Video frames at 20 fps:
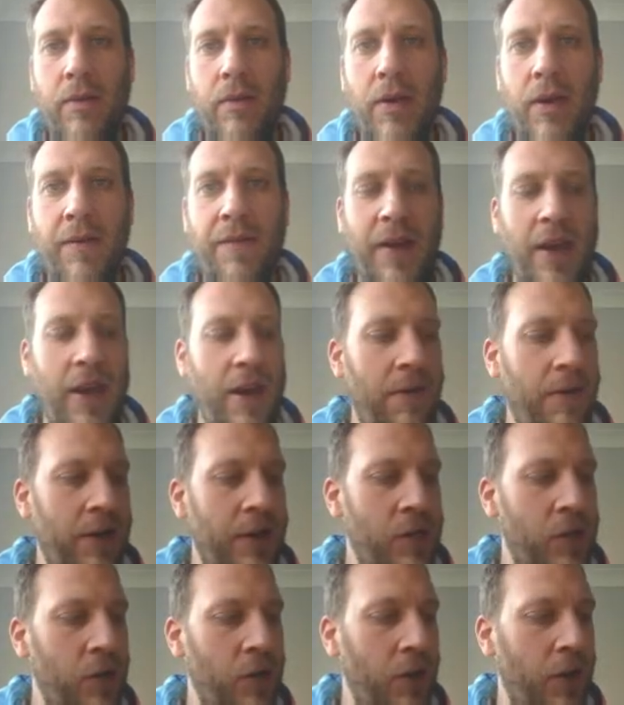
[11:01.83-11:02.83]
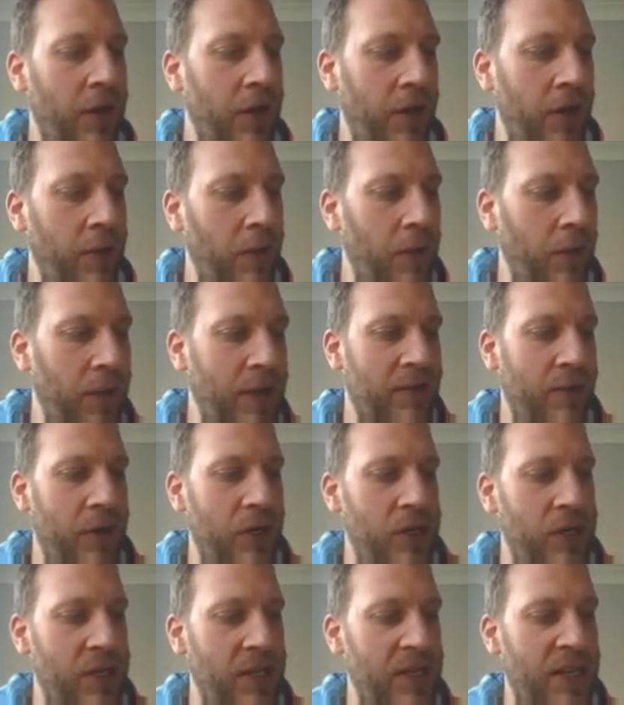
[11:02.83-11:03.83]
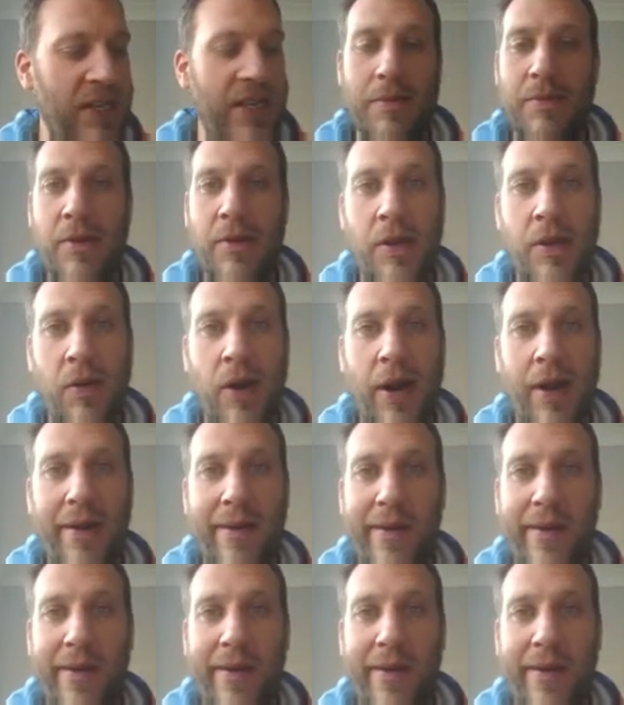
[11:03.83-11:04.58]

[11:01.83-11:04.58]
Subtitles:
if you're here and enjoying and you want to ask questions, that's absolutely great.